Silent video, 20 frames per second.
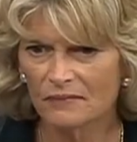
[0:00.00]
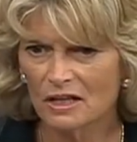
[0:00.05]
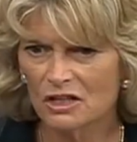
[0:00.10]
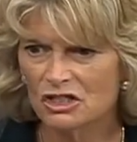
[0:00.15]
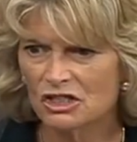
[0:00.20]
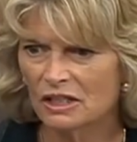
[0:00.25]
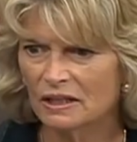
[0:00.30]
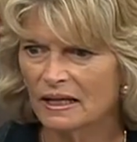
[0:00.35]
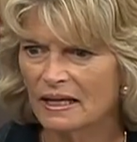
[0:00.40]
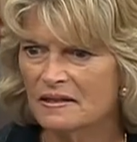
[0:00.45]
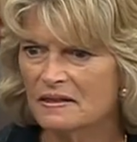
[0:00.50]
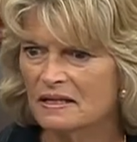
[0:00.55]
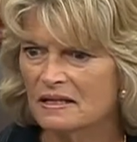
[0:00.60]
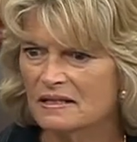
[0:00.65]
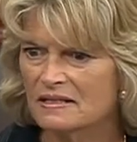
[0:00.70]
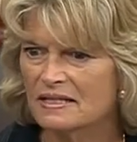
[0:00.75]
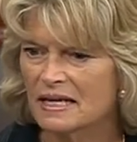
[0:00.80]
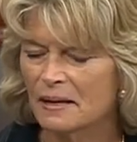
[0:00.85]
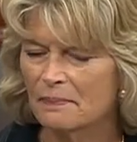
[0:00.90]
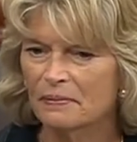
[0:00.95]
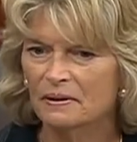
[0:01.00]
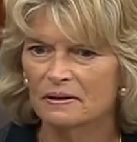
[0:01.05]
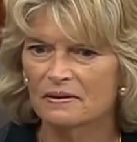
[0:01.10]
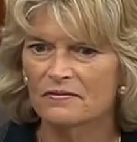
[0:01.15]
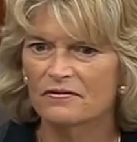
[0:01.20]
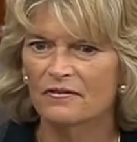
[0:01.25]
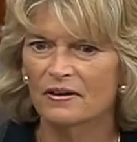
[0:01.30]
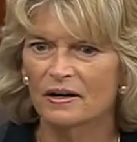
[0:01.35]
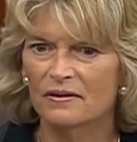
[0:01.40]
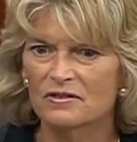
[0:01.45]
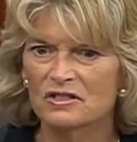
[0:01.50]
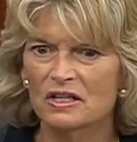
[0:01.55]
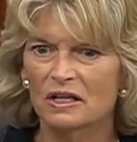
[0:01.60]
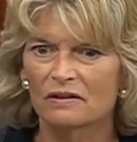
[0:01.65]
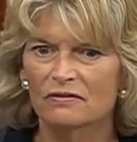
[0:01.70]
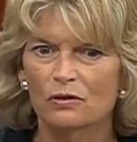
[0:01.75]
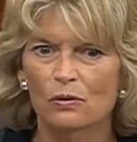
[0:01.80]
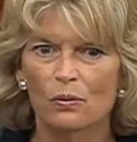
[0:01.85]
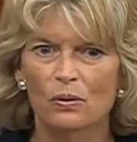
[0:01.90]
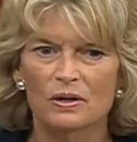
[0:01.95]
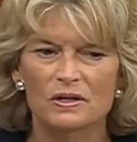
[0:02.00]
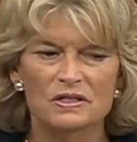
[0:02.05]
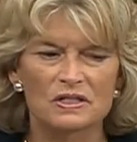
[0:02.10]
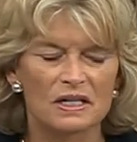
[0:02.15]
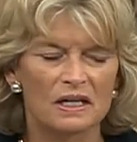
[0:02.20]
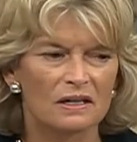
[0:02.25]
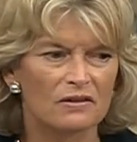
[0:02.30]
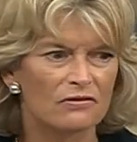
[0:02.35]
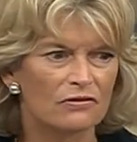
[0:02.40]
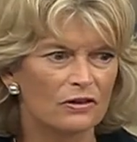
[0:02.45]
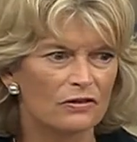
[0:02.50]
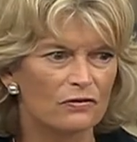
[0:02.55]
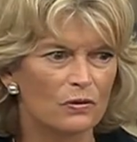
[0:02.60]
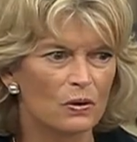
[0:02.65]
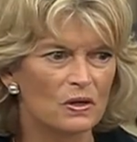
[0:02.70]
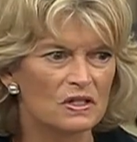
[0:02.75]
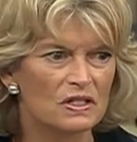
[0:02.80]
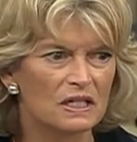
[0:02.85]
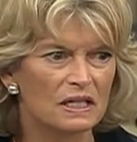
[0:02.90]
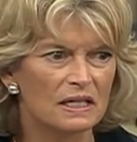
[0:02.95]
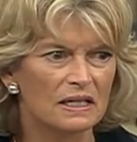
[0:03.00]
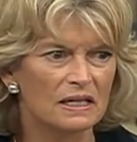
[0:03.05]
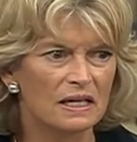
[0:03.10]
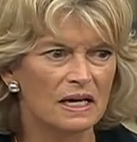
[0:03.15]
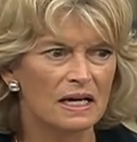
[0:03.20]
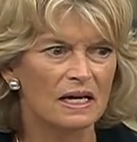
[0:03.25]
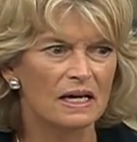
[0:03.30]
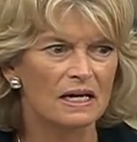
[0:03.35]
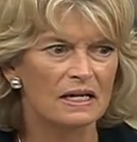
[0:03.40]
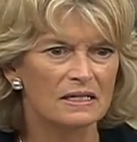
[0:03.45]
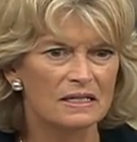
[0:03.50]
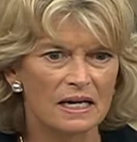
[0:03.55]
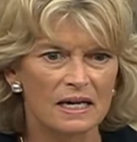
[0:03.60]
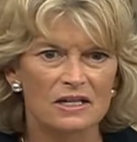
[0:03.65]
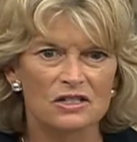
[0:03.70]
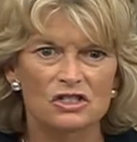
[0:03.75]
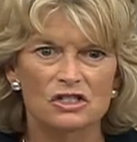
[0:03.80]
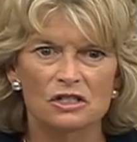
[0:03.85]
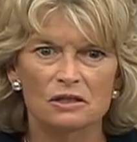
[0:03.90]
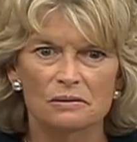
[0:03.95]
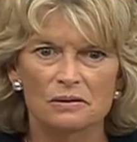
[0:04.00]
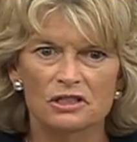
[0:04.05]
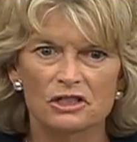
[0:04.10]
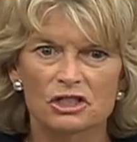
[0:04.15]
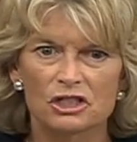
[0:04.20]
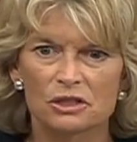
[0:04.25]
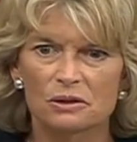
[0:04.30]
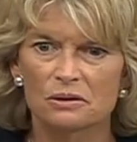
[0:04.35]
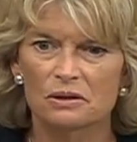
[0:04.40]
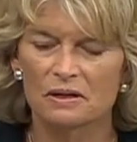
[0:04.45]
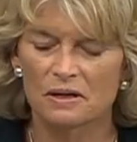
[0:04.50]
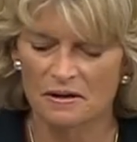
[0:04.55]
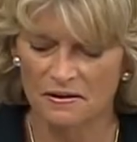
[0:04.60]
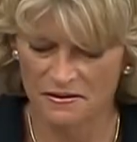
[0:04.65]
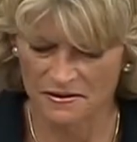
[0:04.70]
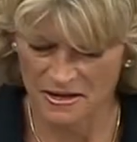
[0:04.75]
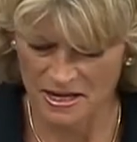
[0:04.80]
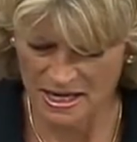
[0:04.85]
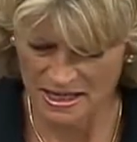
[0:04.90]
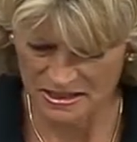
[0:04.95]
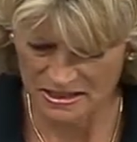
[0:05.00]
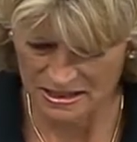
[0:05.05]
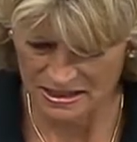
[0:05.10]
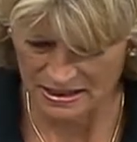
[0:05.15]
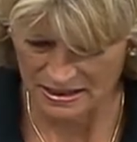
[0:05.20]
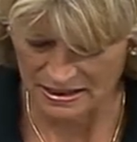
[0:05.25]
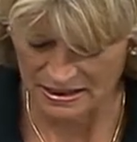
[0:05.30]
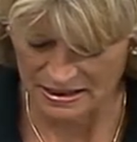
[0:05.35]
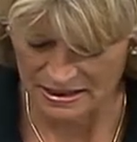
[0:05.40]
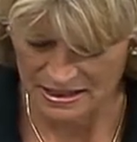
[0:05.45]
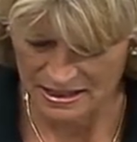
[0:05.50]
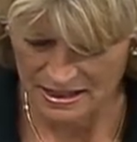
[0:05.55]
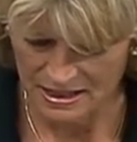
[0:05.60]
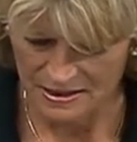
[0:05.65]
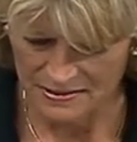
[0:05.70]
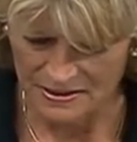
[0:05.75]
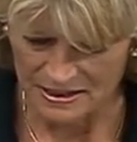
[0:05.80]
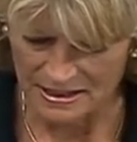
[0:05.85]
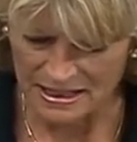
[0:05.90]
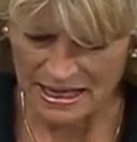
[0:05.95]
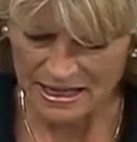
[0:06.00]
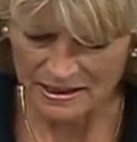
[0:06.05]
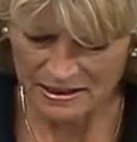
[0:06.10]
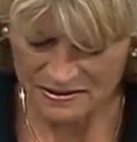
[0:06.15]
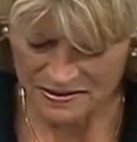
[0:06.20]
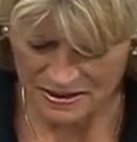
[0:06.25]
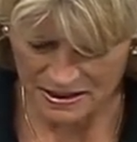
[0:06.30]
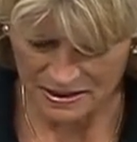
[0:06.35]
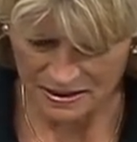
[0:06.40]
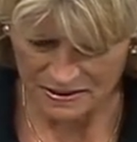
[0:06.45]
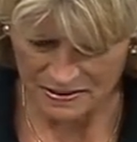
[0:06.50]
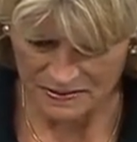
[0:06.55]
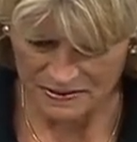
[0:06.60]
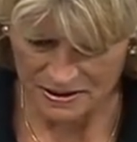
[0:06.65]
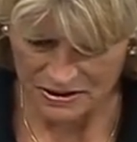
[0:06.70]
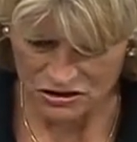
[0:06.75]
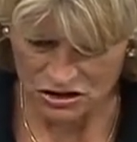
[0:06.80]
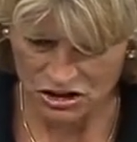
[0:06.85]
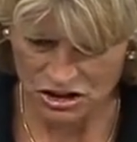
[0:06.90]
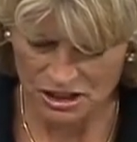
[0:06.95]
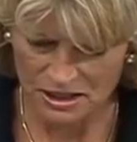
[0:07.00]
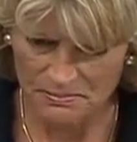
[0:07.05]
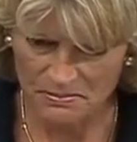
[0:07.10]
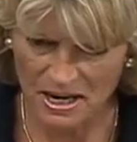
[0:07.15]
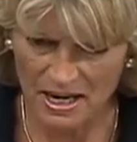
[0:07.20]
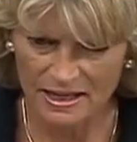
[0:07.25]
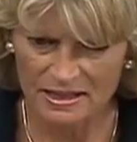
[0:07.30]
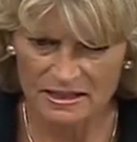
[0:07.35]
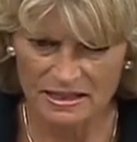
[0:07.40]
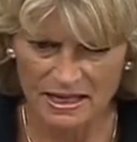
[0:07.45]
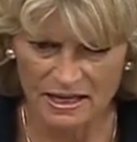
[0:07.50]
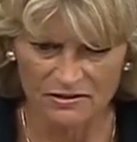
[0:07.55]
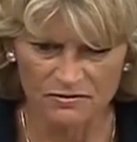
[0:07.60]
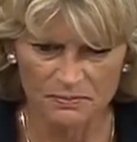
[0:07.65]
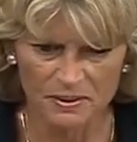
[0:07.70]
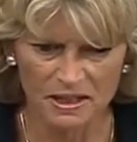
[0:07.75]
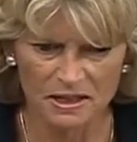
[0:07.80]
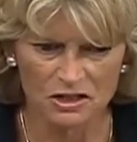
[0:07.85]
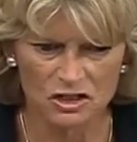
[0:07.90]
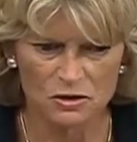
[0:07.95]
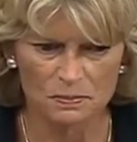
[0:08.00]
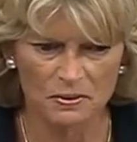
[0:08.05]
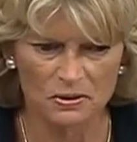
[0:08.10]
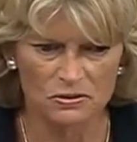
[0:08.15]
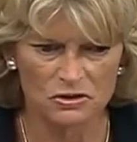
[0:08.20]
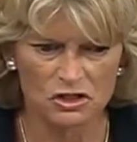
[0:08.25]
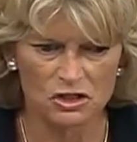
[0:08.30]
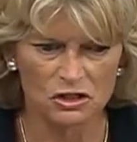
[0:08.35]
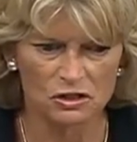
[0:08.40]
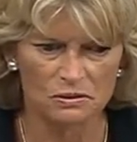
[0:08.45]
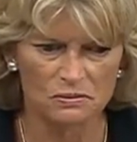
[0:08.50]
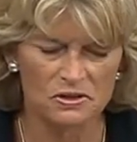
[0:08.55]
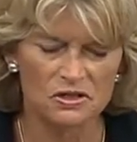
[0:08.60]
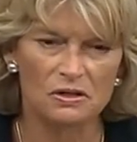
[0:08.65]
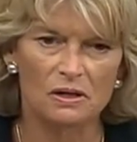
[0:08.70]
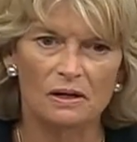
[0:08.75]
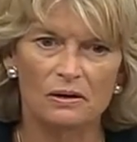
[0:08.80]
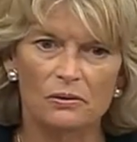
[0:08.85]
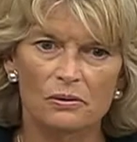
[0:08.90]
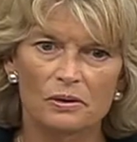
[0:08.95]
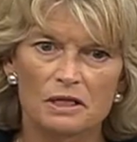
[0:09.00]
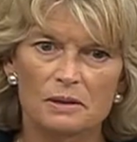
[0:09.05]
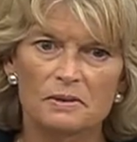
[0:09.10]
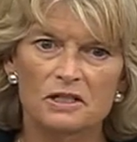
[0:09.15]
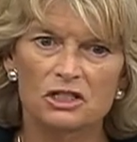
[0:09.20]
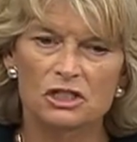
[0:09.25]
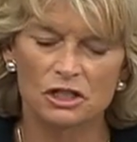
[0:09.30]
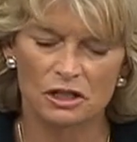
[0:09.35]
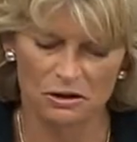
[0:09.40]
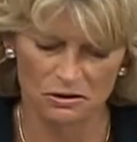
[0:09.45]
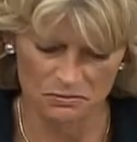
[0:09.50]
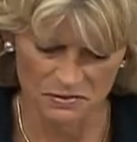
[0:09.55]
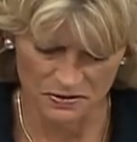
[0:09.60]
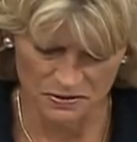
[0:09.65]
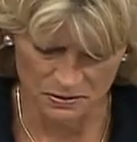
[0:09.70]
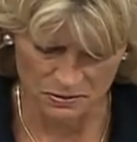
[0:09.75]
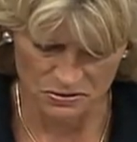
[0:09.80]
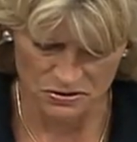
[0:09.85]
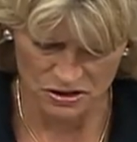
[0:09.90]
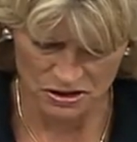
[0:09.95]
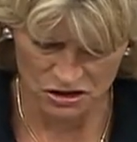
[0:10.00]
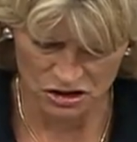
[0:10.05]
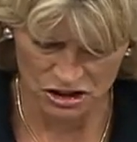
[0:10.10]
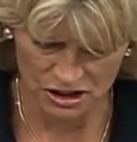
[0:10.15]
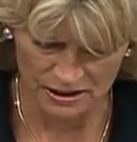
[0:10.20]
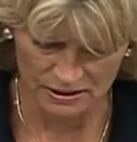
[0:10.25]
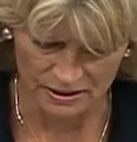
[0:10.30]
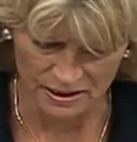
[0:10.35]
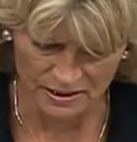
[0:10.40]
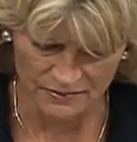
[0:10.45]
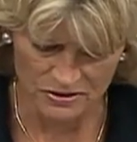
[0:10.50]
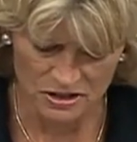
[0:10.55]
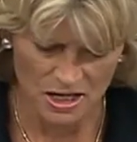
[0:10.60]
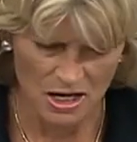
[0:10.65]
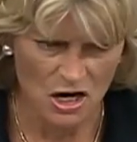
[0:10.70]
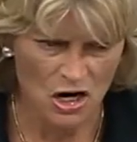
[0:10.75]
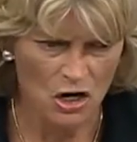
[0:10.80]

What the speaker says: she led the example of self-quarantine for 14 days to ensure that that anything that she might have been exposed to was not going to be shared with those that she loved.